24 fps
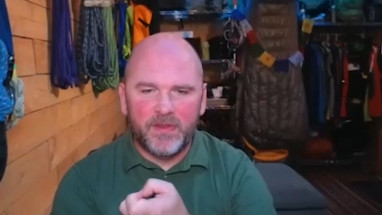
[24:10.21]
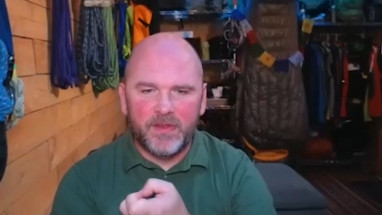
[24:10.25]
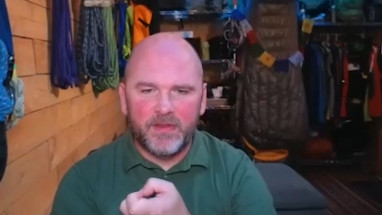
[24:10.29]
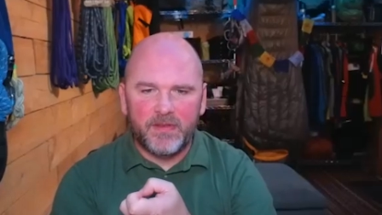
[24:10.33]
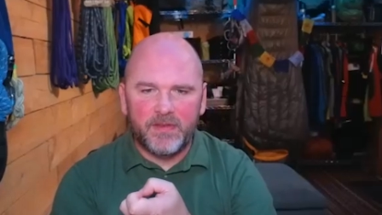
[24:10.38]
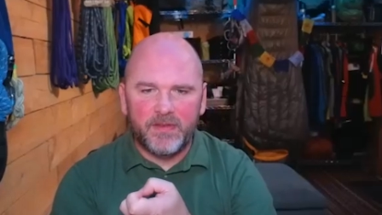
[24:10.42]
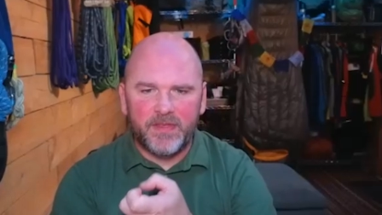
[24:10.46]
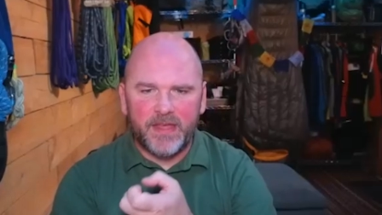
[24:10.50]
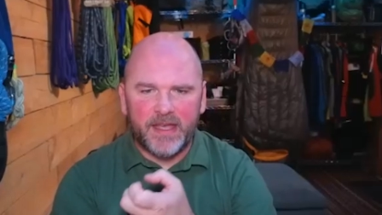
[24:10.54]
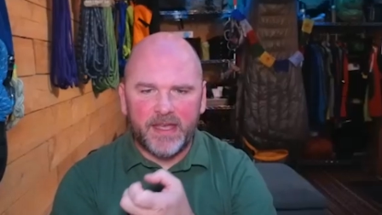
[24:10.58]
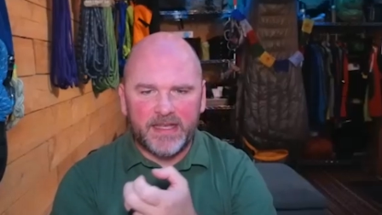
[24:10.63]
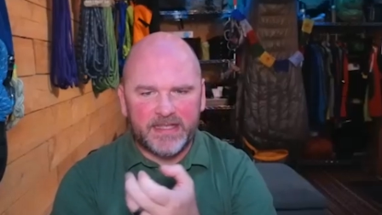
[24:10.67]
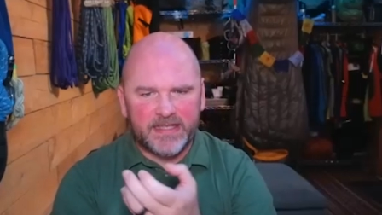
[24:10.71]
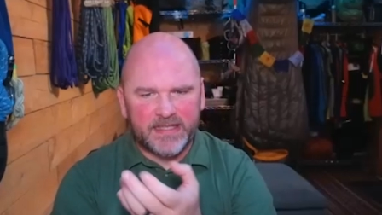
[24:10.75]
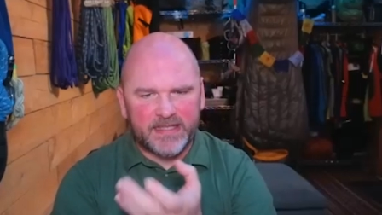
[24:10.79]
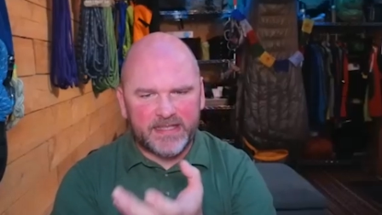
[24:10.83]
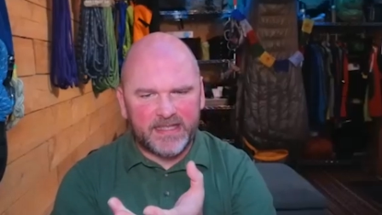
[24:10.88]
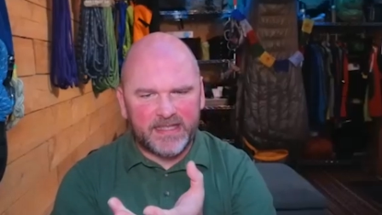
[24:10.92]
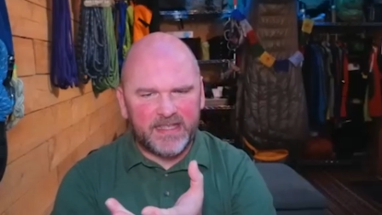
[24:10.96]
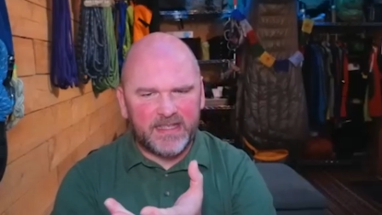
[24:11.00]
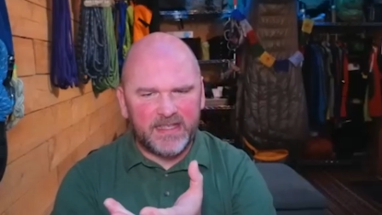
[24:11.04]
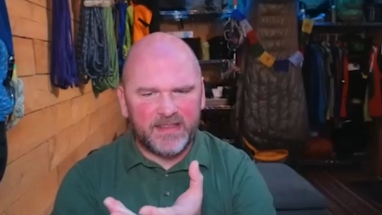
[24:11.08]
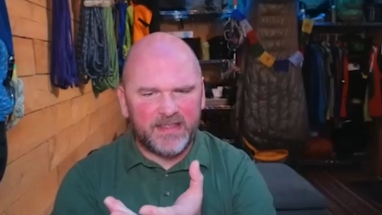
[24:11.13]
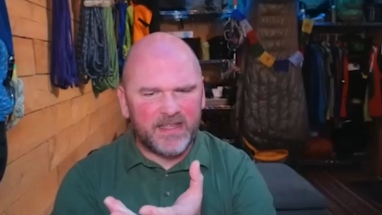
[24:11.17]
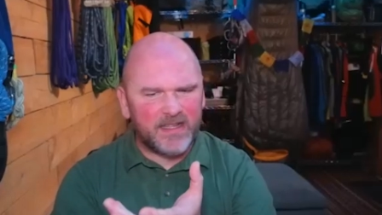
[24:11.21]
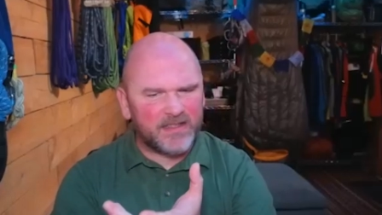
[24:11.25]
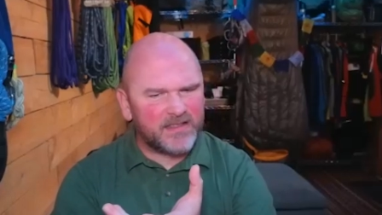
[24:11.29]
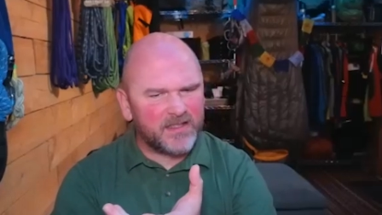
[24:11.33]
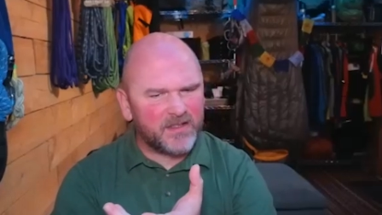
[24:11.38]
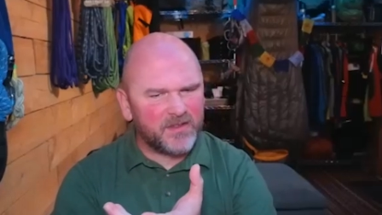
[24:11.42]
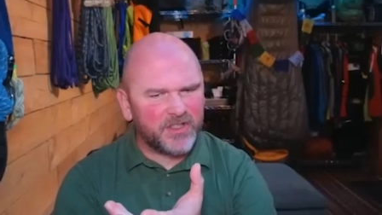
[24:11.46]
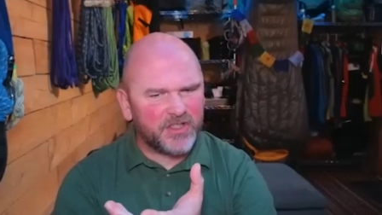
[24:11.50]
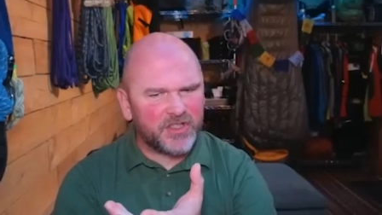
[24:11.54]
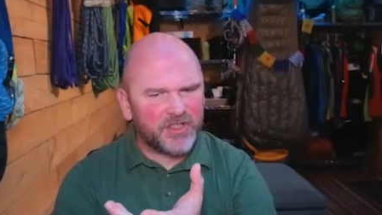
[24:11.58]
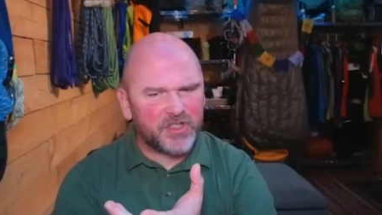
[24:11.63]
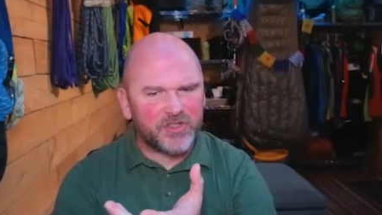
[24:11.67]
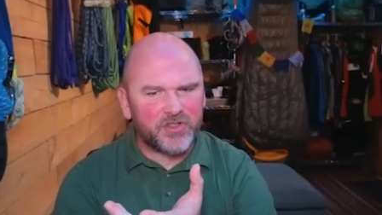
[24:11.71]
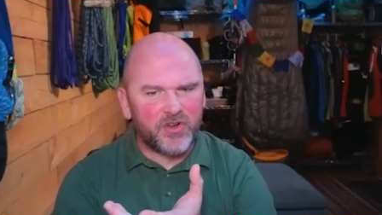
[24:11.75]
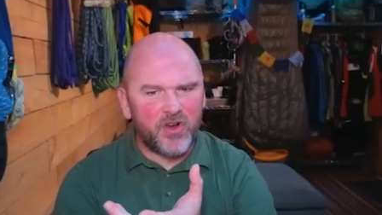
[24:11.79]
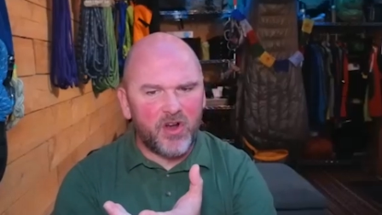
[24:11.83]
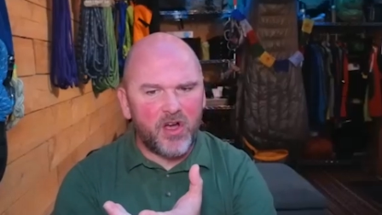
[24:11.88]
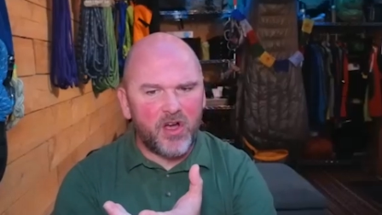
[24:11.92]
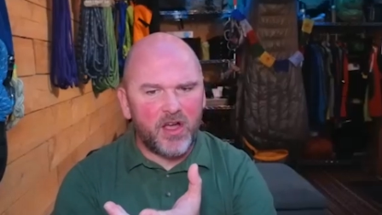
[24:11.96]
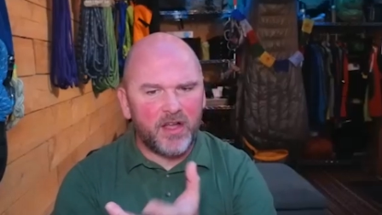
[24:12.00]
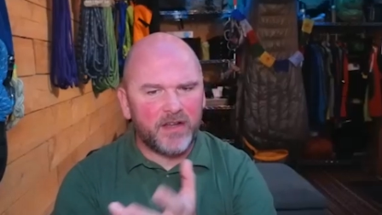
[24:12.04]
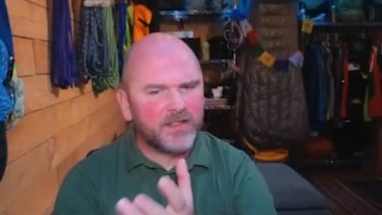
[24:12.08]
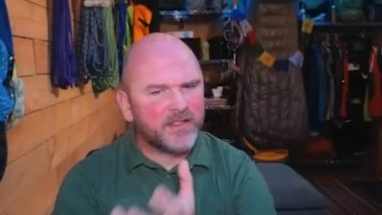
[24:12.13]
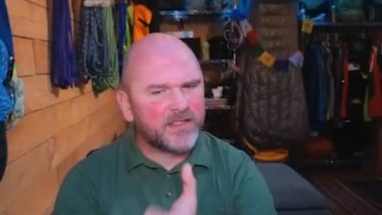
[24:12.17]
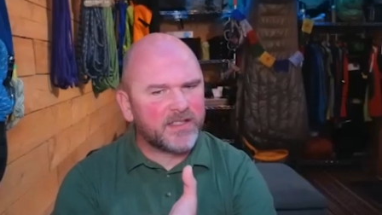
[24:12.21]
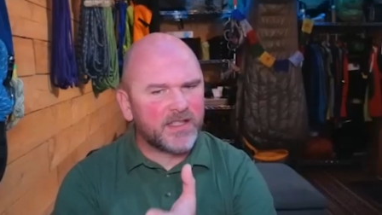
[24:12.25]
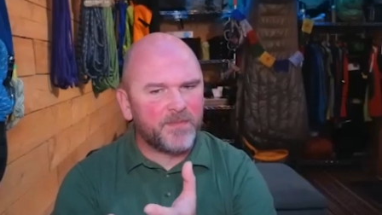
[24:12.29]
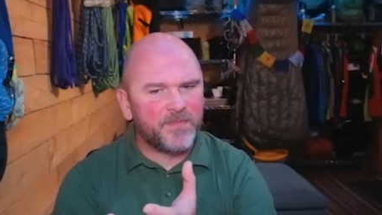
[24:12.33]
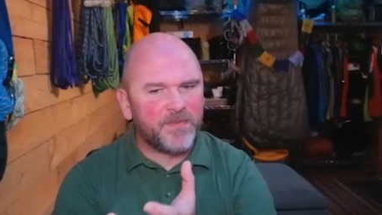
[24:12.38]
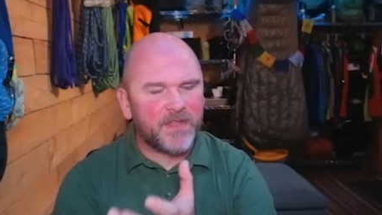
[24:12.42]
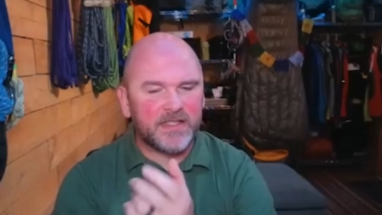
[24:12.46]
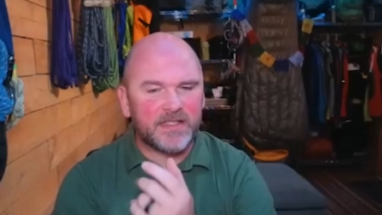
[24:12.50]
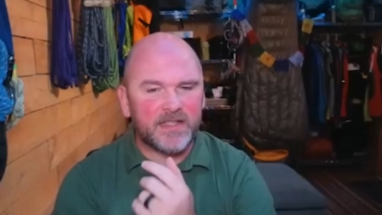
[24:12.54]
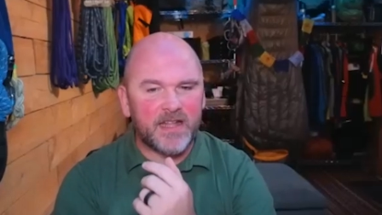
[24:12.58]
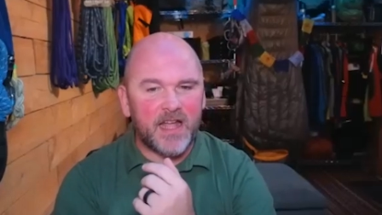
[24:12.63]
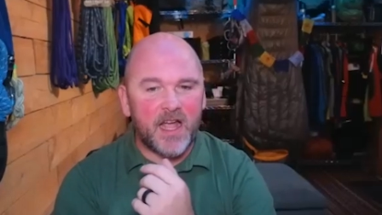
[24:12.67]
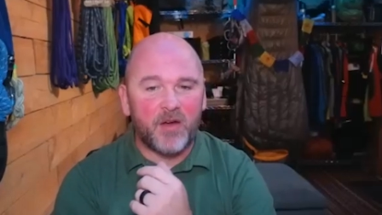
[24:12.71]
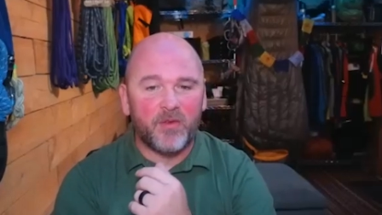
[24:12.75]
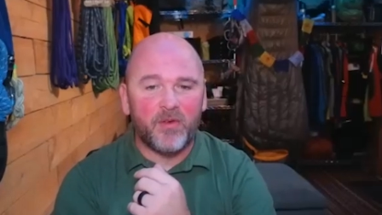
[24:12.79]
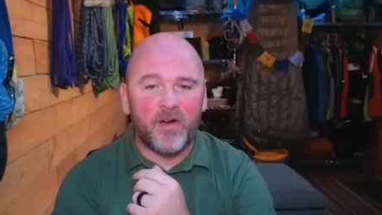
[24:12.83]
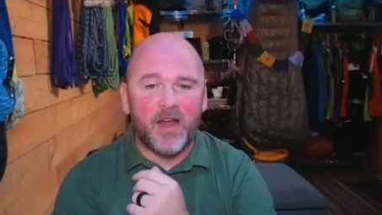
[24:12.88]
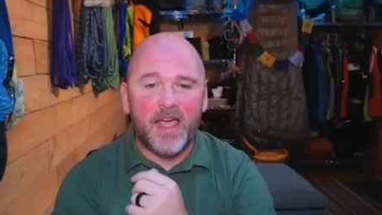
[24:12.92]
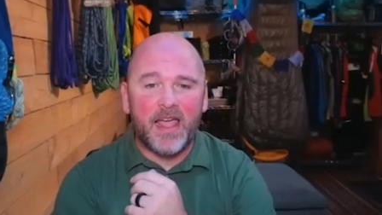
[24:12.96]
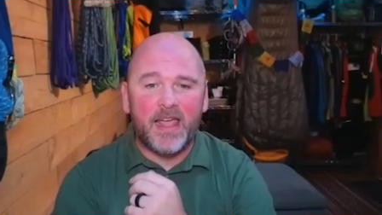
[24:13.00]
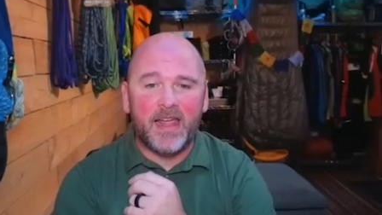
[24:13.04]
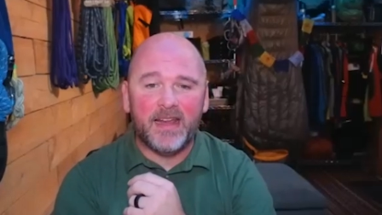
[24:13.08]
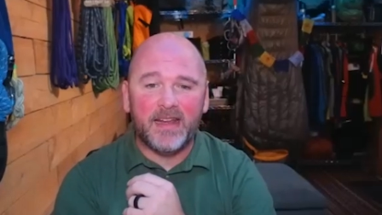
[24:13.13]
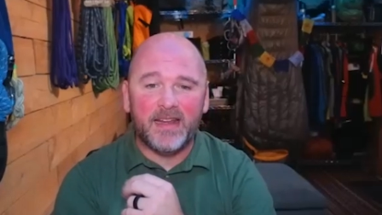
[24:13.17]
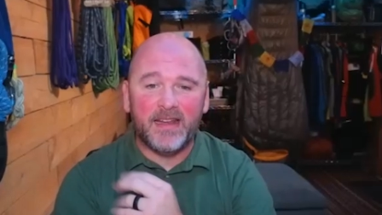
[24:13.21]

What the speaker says: they see that they're distraught and something's not right.